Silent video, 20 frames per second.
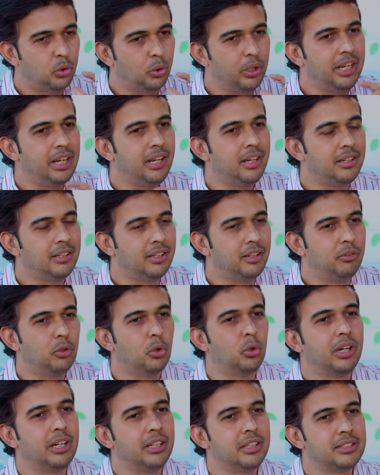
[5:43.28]
Today, if you
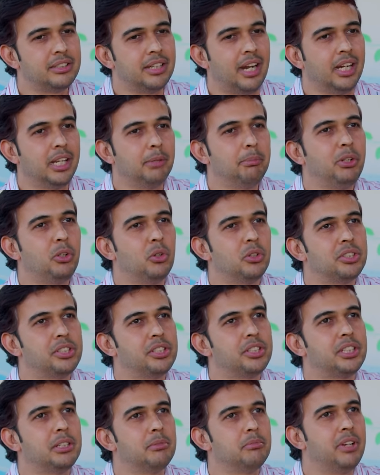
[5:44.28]
look at the startup
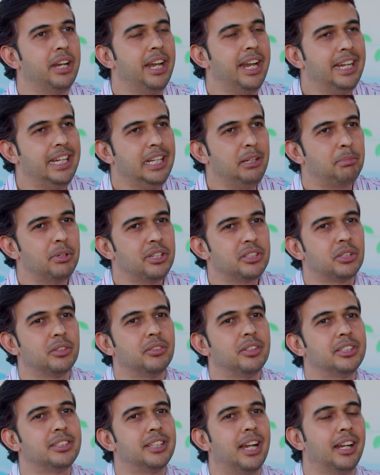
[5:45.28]
ecosystem, 80%
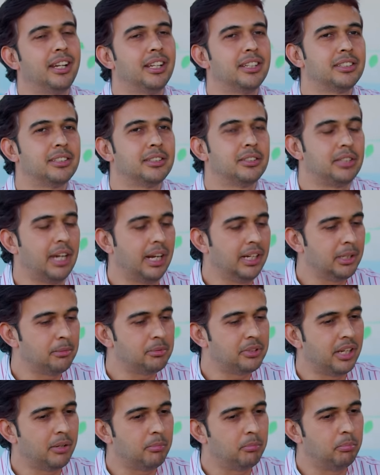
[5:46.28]
of the startups
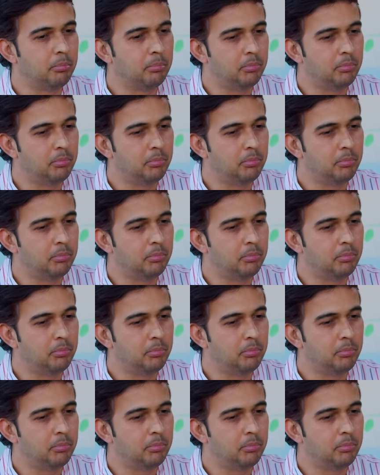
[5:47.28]
startups are